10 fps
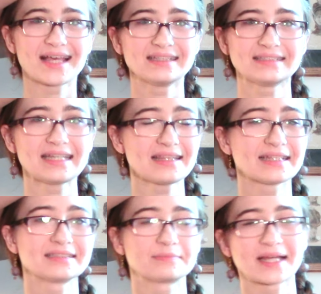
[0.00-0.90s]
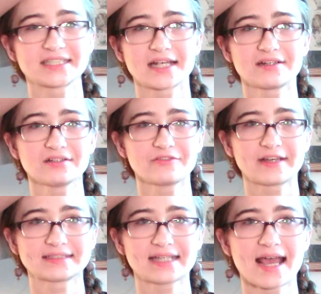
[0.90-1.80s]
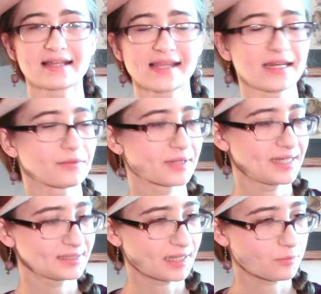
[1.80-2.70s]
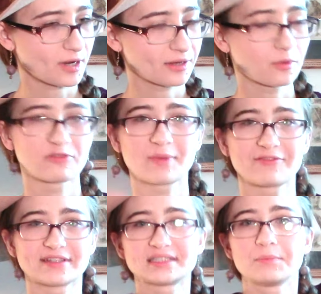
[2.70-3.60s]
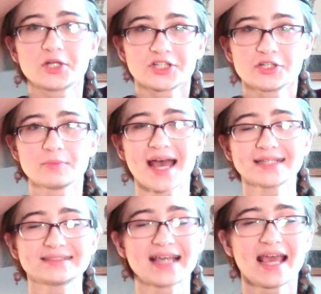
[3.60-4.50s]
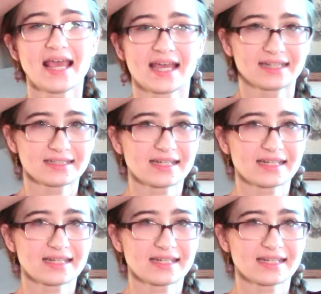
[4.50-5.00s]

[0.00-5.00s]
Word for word: Kelsey. This is my channel, The Fancy Hat Lady Reads. I'm wearing one of my fancy booktube hats, and